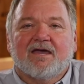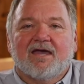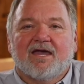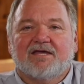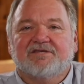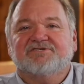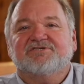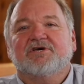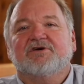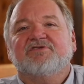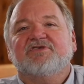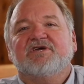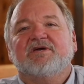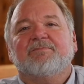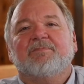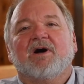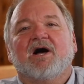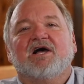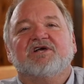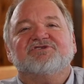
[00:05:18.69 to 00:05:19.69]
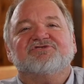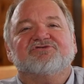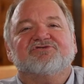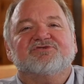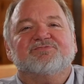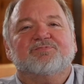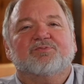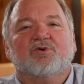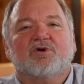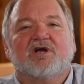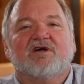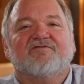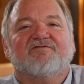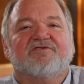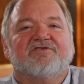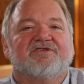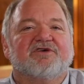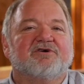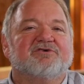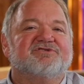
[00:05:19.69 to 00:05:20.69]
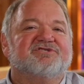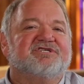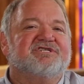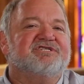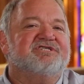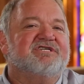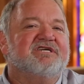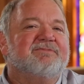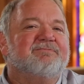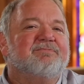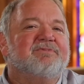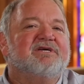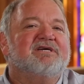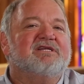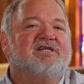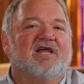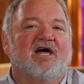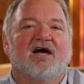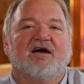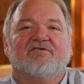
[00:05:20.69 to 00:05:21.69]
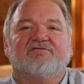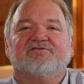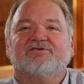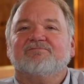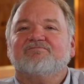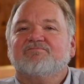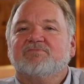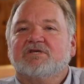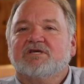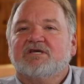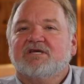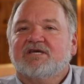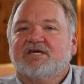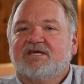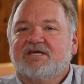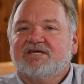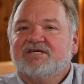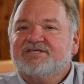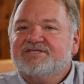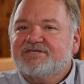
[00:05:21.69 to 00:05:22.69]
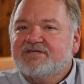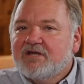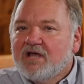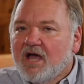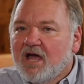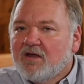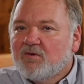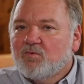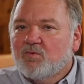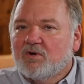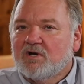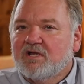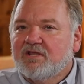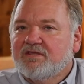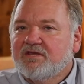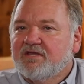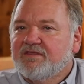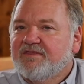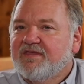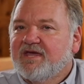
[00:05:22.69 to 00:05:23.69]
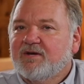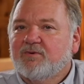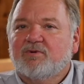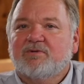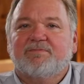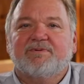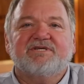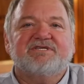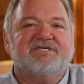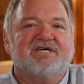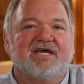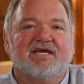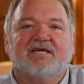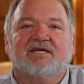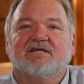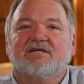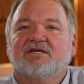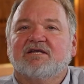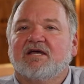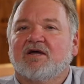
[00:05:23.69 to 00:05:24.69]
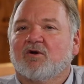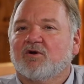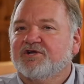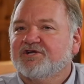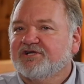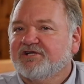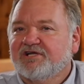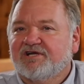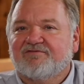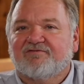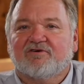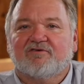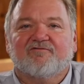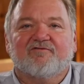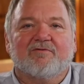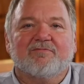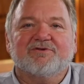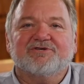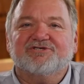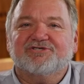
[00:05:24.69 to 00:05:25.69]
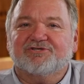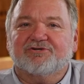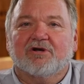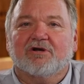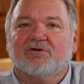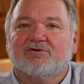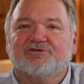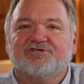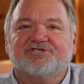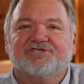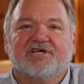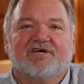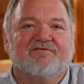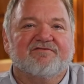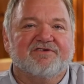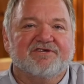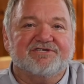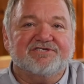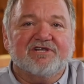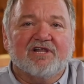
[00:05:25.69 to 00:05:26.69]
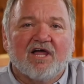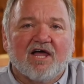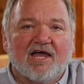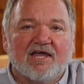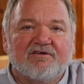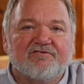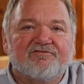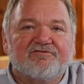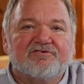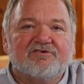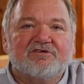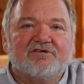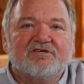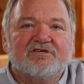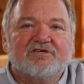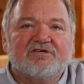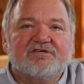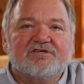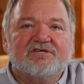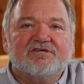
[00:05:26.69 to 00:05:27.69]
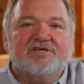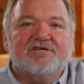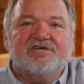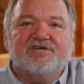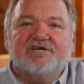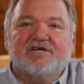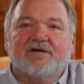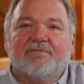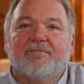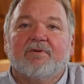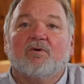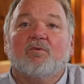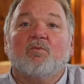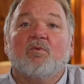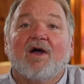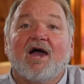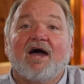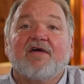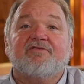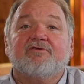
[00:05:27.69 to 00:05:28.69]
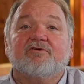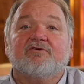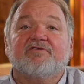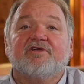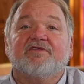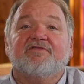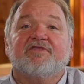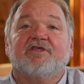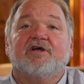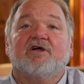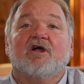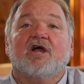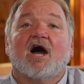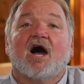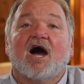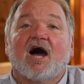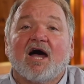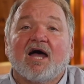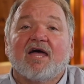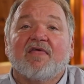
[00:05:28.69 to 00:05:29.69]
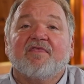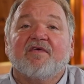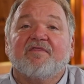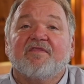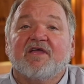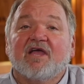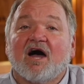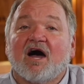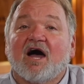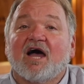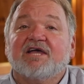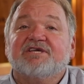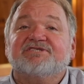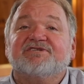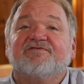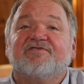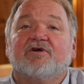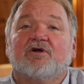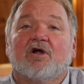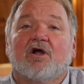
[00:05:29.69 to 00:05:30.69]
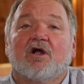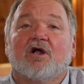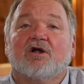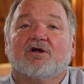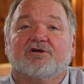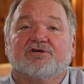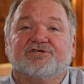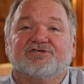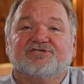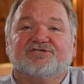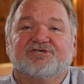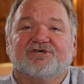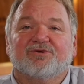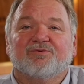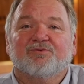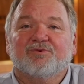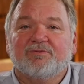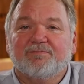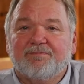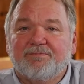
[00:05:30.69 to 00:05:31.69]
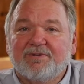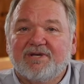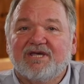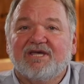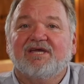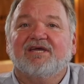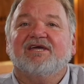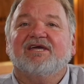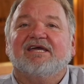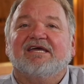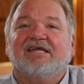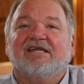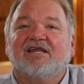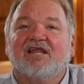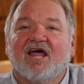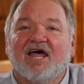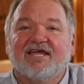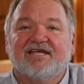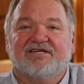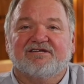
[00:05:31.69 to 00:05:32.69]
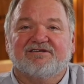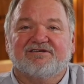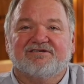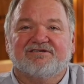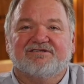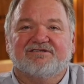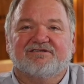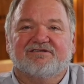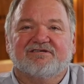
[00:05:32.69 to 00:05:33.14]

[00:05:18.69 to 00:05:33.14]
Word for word: And so the apostles' prayer for those he deeply loved is not one that they would be taken or delivered from the struggles of this life, but rather that, their eye, that the eyes of their hearts would be enlightened.